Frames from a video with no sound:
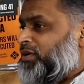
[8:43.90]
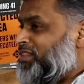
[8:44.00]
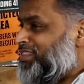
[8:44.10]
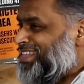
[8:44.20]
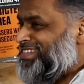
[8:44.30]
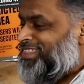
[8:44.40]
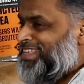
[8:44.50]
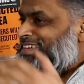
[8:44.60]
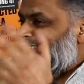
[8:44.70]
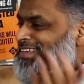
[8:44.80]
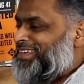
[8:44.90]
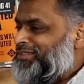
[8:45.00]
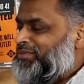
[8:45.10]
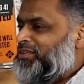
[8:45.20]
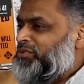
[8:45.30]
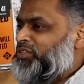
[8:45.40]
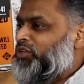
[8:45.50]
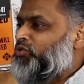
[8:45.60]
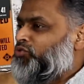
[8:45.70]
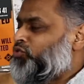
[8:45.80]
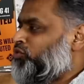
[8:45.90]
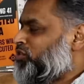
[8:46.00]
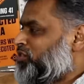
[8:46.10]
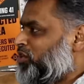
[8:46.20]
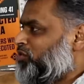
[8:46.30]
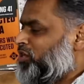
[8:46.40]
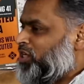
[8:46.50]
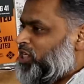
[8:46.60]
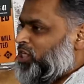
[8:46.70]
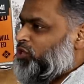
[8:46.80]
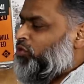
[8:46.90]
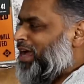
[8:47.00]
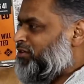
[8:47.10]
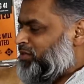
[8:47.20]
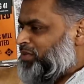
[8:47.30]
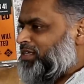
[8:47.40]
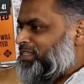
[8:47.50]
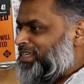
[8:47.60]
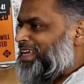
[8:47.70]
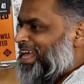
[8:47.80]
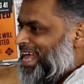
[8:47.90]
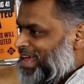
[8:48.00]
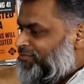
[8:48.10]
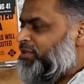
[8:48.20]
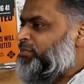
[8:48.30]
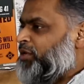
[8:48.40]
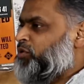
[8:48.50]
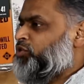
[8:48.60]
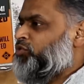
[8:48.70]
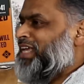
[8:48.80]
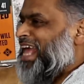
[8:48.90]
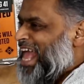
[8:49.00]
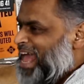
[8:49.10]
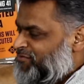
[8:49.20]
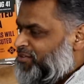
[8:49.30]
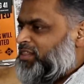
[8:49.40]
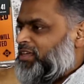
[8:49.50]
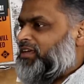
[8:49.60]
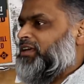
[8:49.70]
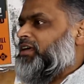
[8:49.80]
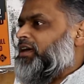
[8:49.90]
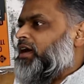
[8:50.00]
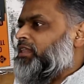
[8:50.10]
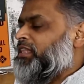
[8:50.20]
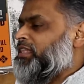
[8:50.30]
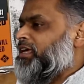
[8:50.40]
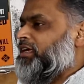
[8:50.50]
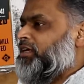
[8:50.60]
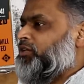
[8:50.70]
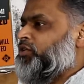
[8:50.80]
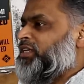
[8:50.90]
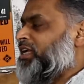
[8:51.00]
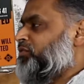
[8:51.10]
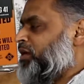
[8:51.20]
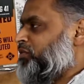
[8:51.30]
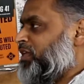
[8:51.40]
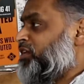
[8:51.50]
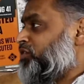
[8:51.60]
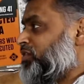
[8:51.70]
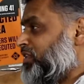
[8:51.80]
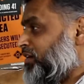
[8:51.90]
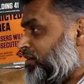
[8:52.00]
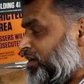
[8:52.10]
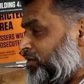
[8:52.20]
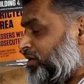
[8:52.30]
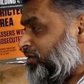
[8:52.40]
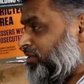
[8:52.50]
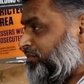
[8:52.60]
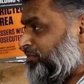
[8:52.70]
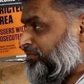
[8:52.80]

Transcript: But in this theater here where there was no rules, no accountability, everybody was doing everything that they could get away with and knew that they could get away with.